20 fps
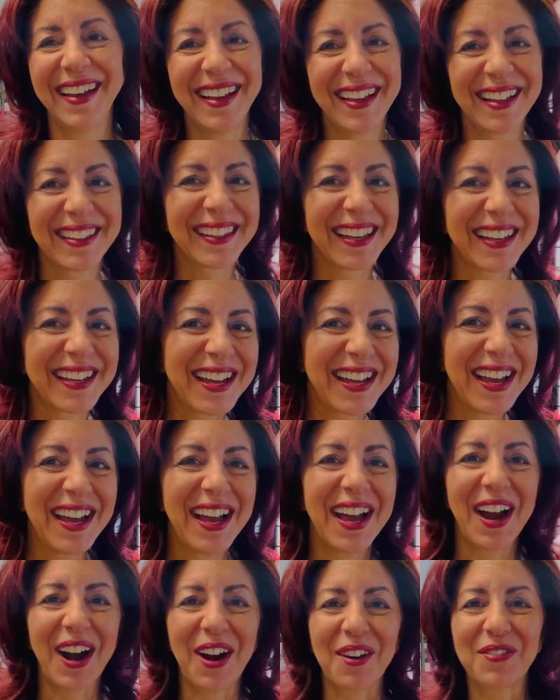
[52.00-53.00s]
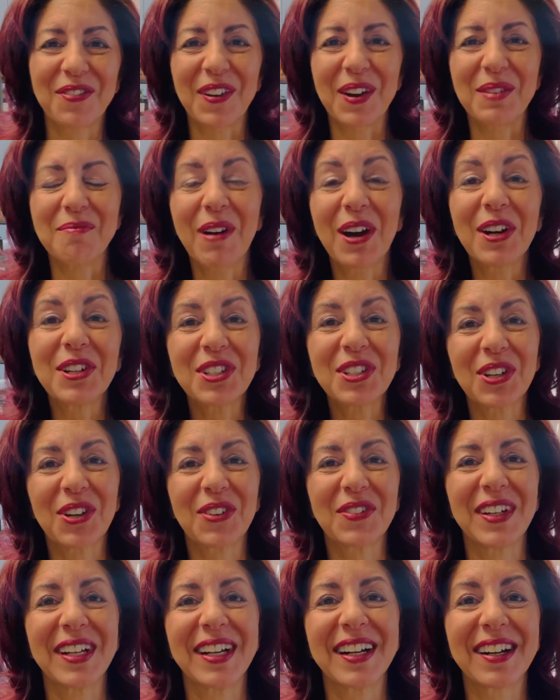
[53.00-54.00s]
like our friend Marcia
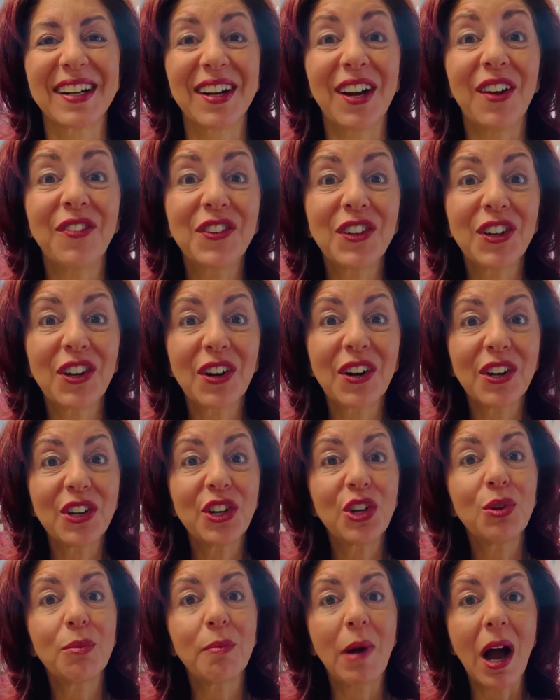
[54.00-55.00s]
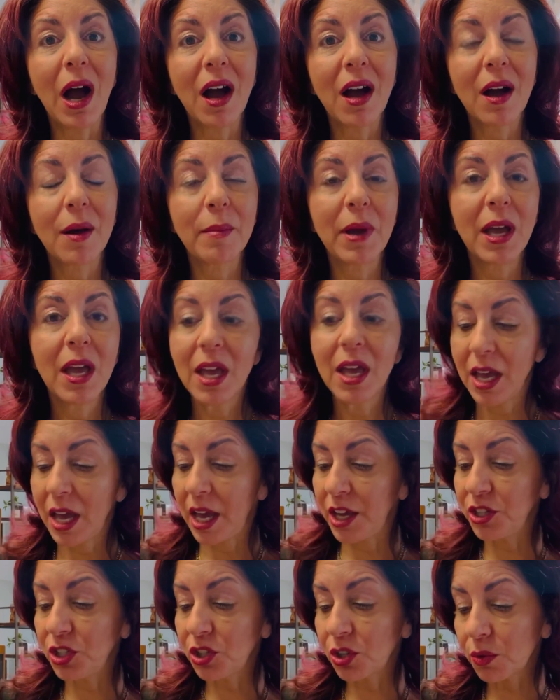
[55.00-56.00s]
over here, if you're a new mom
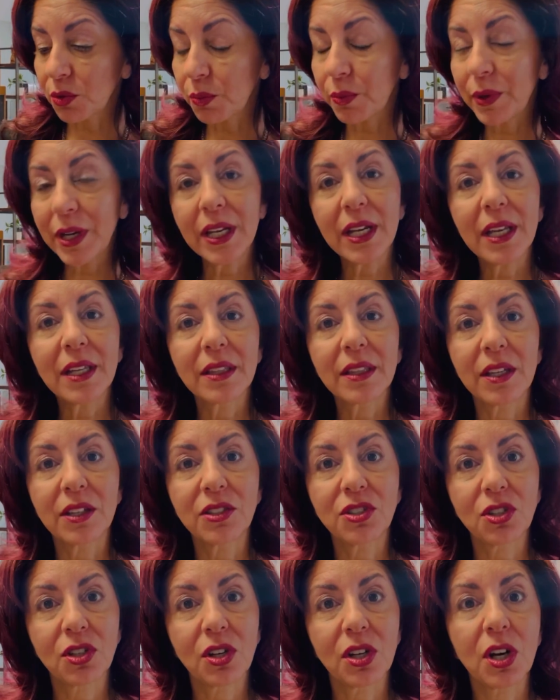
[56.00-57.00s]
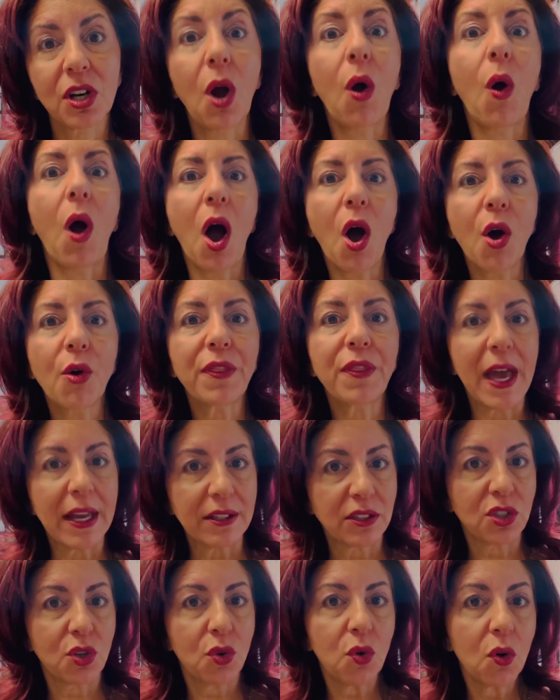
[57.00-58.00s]
and you're reading this, you're gonna go, oh,
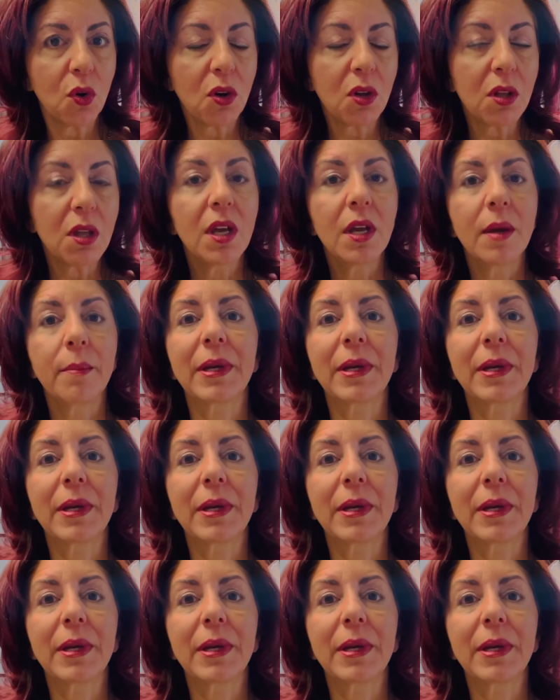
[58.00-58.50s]
that's cool,